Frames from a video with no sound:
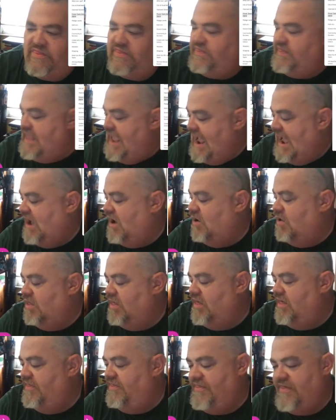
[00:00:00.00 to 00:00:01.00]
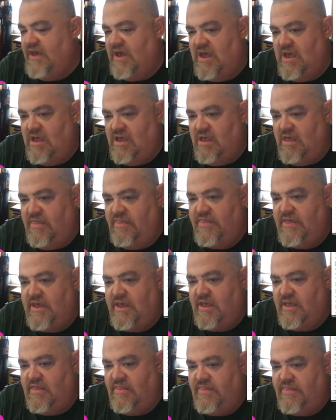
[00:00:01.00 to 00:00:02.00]
now
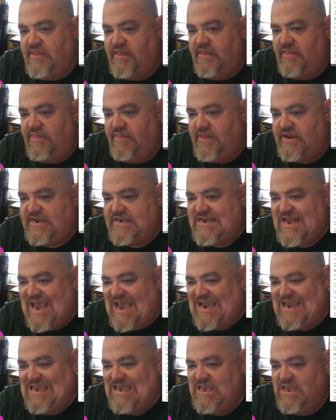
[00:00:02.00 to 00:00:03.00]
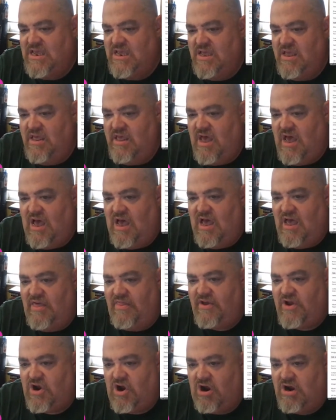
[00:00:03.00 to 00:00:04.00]
the deck,
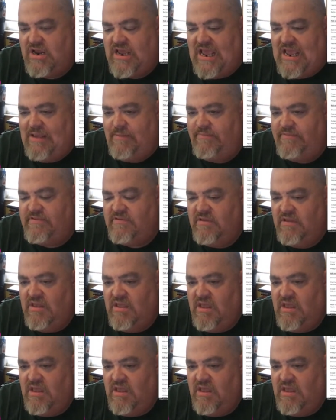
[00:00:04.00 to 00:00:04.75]
the card games.